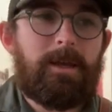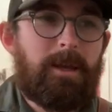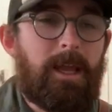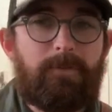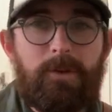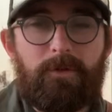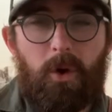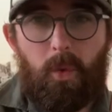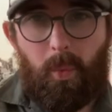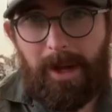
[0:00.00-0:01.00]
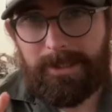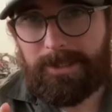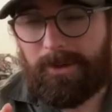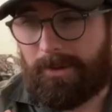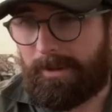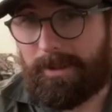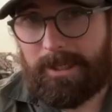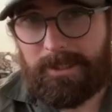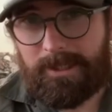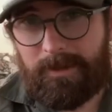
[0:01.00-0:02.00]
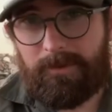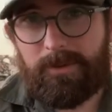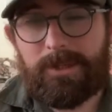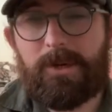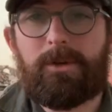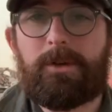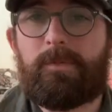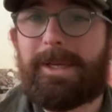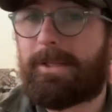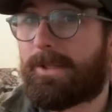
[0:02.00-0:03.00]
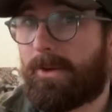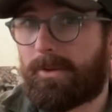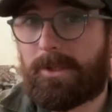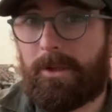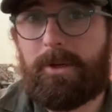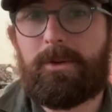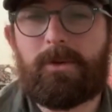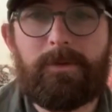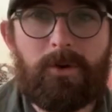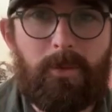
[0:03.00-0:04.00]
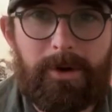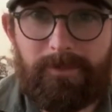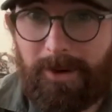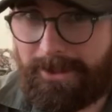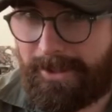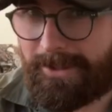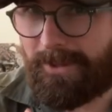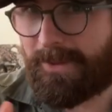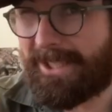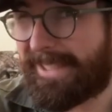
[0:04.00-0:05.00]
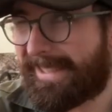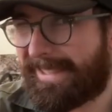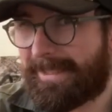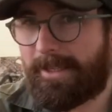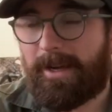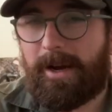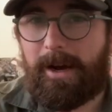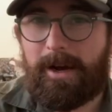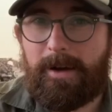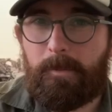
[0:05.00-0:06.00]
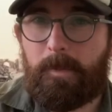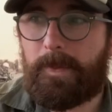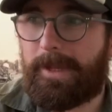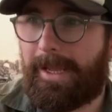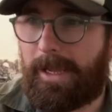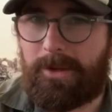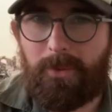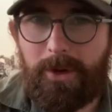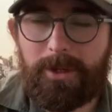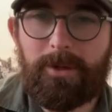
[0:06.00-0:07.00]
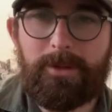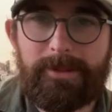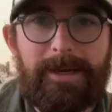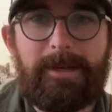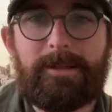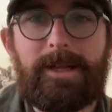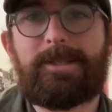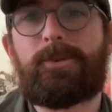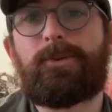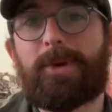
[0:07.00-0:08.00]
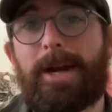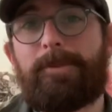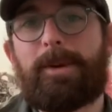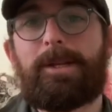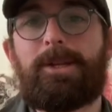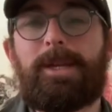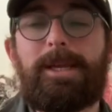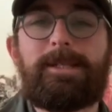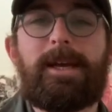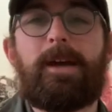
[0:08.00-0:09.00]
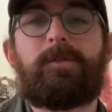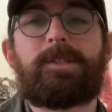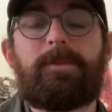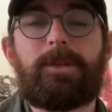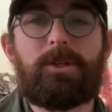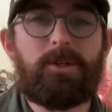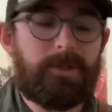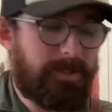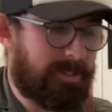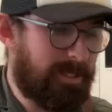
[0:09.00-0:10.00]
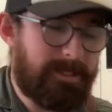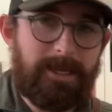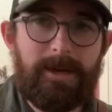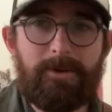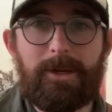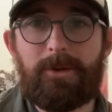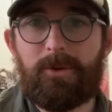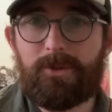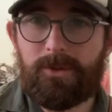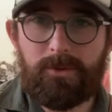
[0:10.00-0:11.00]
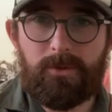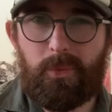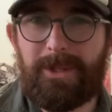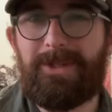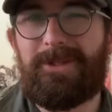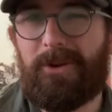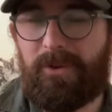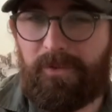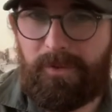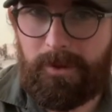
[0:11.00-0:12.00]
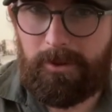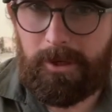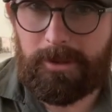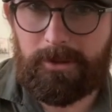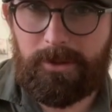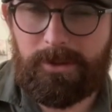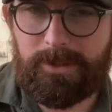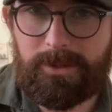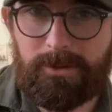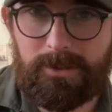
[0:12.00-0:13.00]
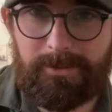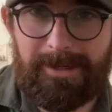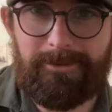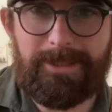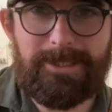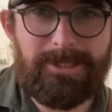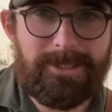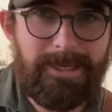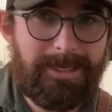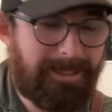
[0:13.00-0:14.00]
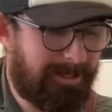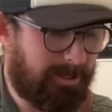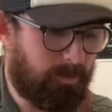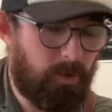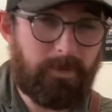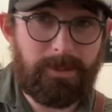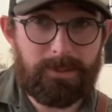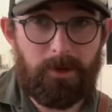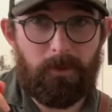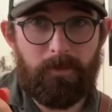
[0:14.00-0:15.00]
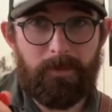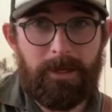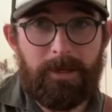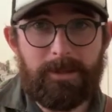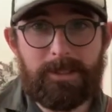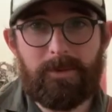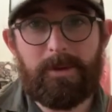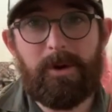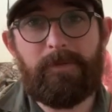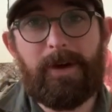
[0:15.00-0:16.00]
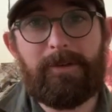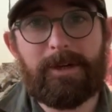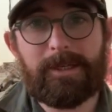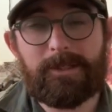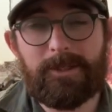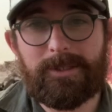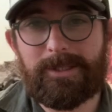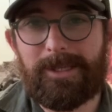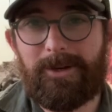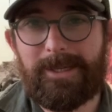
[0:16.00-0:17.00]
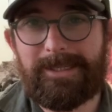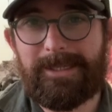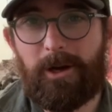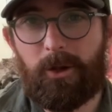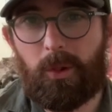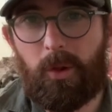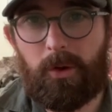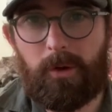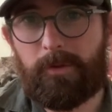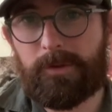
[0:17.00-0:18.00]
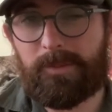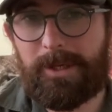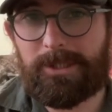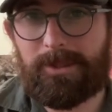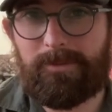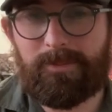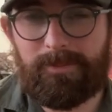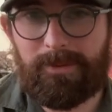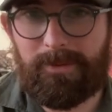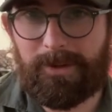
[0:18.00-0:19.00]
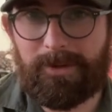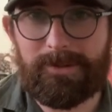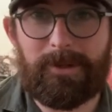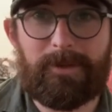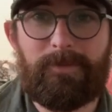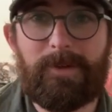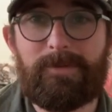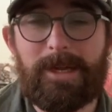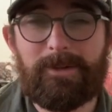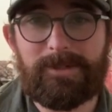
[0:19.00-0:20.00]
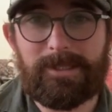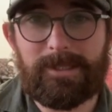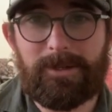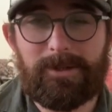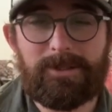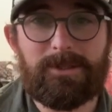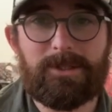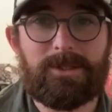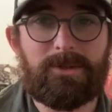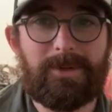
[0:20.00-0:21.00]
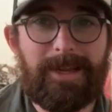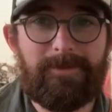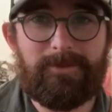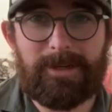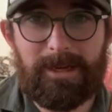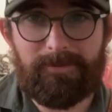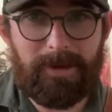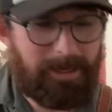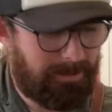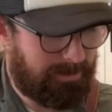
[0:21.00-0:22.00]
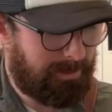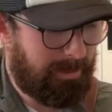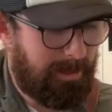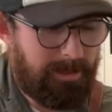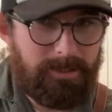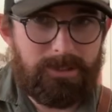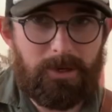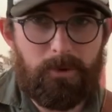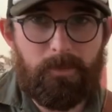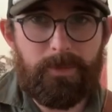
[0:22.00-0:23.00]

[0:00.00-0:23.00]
If you've got one song, your teacher's given you a song, or you've picked a song to learn, or you've got one of my transcriptions, and you're working on that, that's great. But you need to have something that you can sit down and do when you don't feel like learning a song as well, when you just need to get things moving. So this is one of my favorite exercises that I did a lot of, especially when I was like 15 or 16. I used to just do it every day for ages. So